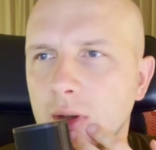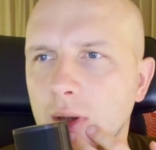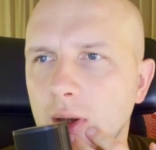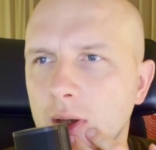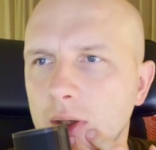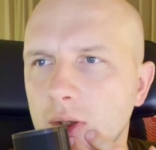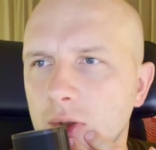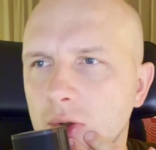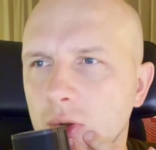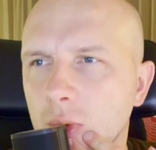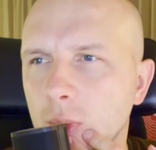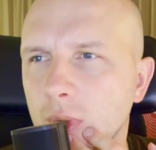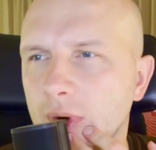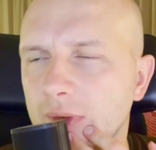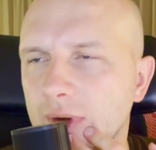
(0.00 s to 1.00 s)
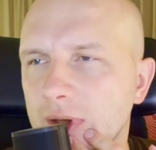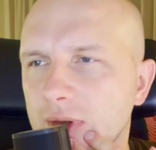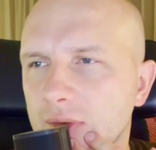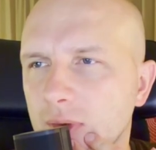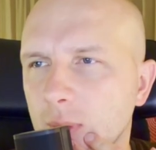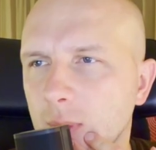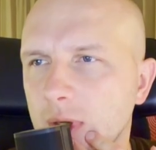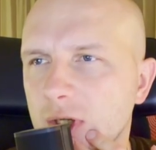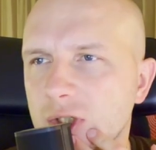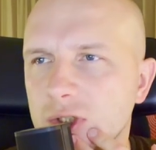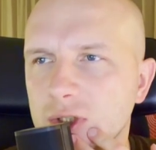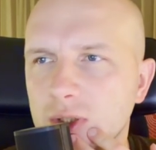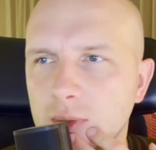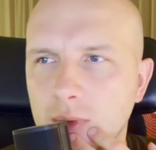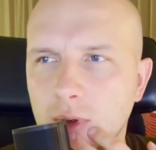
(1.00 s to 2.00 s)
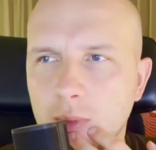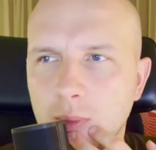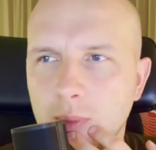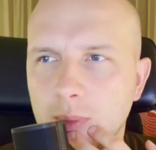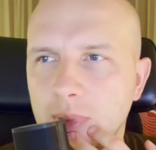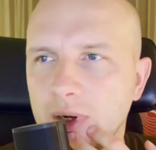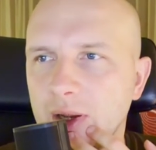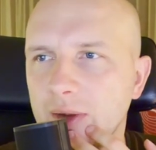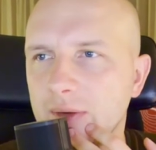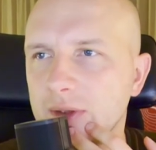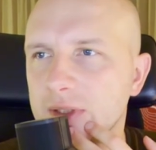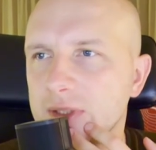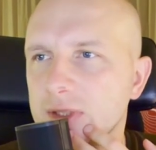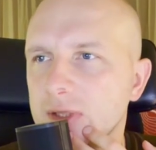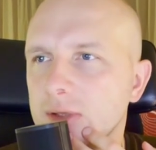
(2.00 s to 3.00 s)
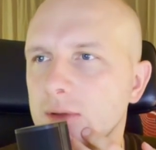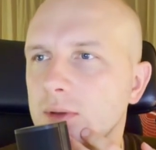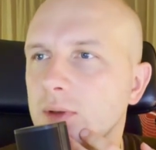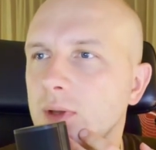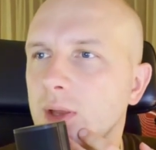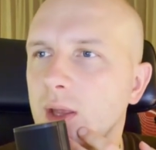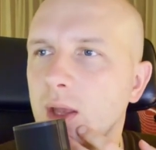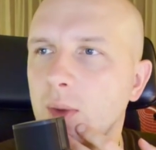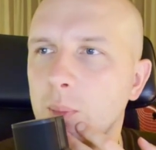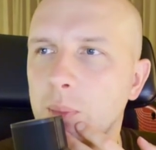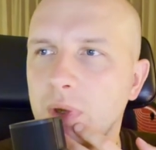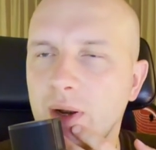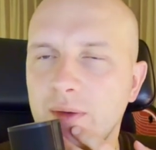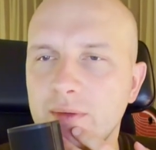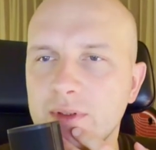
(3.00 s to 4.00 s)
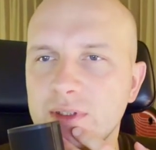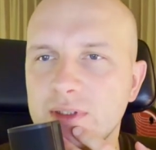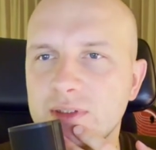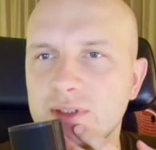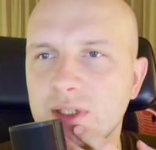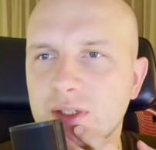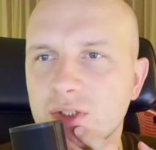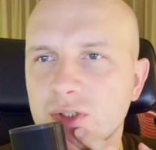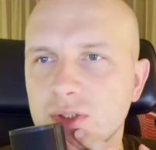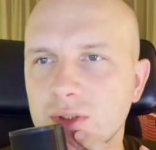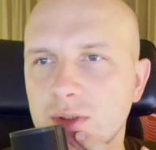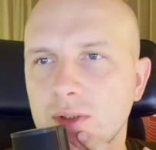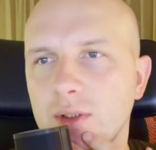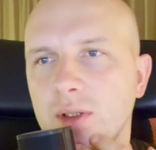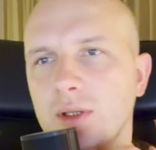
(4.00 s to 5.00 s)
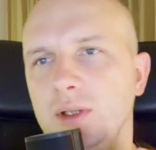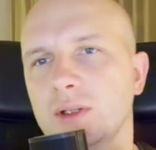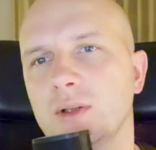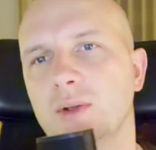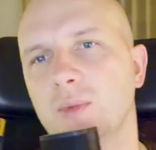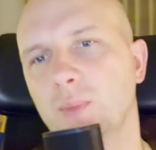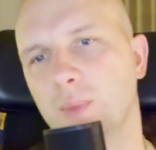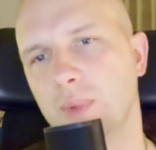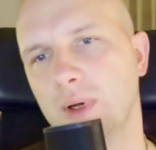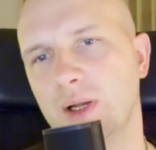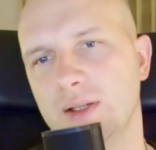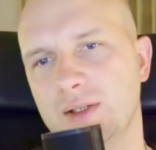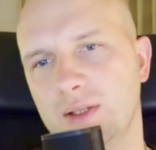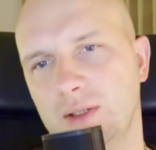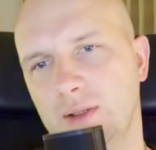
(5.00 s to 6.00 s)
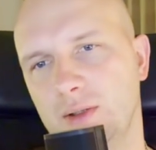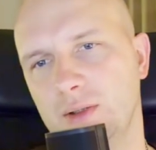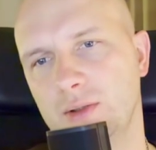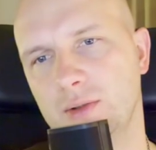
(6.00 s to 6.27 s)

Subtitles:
I need to provide information about privacy, a privacy section, and pricing.